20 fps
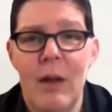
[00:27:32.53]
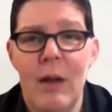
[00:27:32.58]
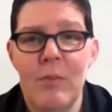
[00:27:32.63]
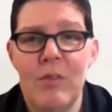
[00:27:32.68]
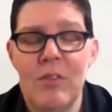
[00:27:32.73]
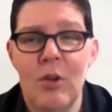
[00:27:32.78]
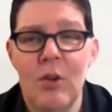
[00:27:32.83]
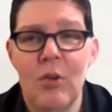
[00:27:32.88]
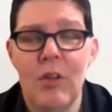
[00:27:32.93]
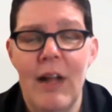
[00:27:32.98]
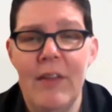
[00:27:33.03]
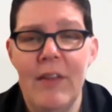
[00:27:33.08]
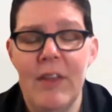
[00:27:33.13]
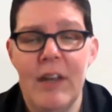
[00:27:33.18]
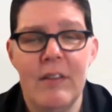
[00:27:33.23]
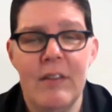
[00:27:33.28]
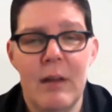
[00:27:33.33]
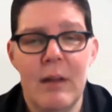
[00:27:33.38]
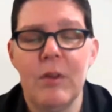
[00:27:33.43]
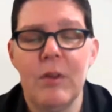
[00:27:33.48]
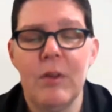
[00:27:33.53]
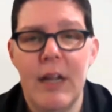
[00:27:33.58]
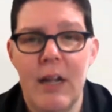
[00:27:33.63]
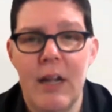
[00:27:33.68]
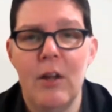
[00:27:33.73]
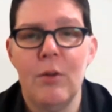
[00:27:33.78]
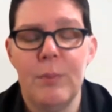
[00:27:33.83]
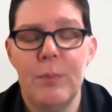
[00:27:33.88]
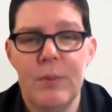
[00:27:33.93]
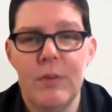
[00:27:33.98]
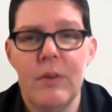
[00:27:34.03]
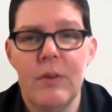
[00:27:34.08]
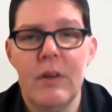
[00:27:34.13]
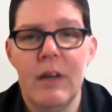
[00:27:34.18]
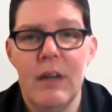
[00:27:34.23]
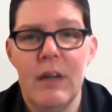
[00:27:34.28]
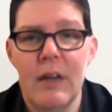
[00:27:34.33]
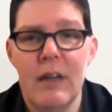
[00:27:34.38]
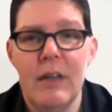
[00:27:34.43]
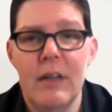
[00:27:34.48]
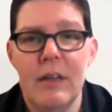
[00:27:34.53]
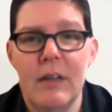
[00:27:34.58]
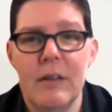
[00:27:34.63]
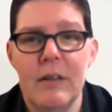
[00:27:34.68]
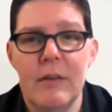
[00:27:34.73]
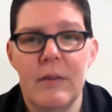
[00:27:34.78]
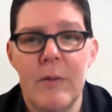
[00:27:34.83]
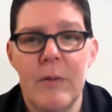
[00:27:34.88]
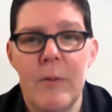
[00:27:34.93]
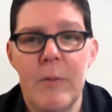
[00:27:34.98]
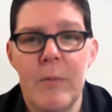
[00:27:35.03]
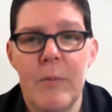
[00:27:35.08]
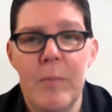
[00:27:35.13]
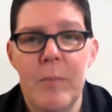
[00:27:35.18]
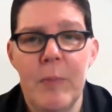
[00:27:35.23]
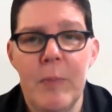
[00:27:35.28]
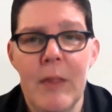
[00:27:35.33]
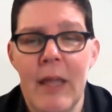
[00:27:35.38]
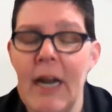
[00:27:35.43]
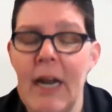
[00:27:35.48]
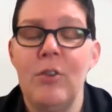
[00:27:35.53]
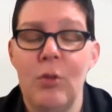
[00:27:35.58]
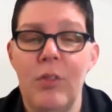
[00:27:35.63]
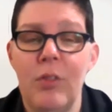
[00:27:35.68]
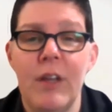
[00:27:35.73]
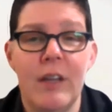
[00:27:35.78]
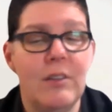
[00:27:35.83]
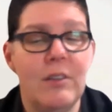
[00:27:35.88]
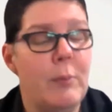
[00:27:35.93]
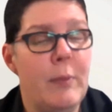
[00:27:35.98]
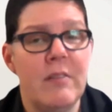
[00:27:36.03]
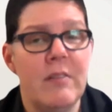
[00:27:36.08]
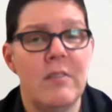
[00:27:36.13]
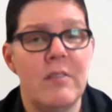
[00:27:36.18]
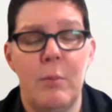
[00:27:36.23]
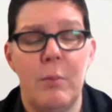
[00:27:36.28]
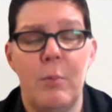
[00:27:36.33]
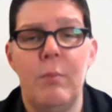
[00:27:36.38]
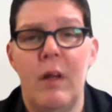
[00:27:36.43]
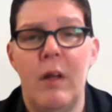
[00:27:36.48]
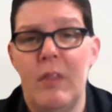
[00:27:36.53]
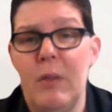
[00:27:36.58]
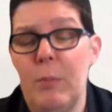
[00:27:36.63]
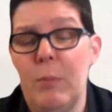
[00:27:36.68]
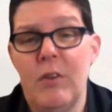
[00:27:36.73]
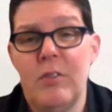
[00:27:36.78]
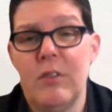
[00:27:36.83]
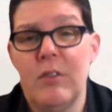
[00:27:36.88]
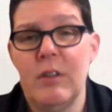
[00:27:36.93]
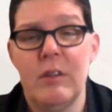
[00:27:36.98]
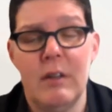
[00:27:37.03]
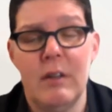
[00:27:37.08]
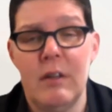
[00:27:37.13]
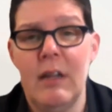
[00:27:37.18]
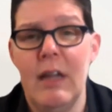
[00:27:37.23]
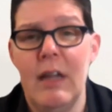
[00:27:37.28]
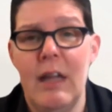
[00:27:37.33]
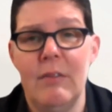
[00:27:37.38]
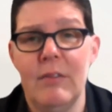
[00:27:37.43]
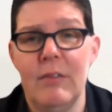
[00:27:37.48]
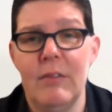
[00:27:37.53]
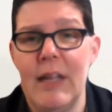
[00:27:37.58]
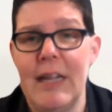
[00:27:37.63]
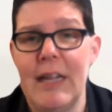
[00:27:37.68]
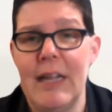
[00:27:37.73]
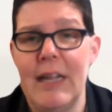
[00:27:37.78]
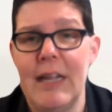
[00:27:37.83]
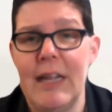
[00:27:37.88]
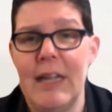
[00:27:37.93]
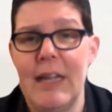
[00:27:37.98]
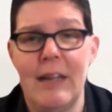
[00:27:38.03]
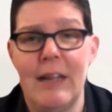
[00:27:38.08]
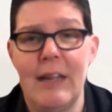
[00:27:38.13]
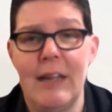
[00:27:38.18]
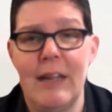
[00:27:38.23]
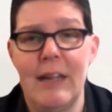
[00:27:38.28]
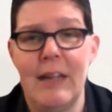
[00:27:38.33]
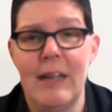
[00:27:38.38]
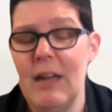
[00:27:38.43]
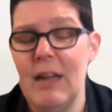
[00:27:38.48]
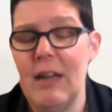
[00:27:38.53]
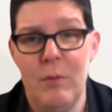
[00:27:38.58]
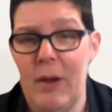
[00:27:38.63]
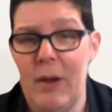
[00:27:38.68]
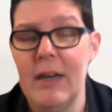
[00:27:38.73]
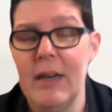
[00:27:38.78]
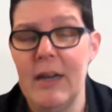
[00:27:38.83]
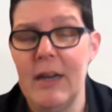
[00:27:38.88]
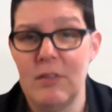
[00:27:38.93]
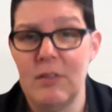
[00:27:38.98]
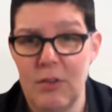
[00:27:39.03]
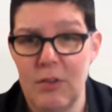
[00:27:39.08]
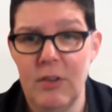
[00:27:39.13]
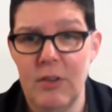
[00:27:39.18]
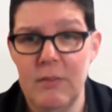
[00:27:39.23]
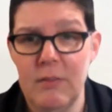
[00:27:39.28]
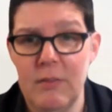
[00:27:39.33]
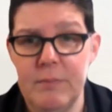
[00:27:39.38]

so glad that it's able to help. I do think it depends on the person. Like I said, everybody is different,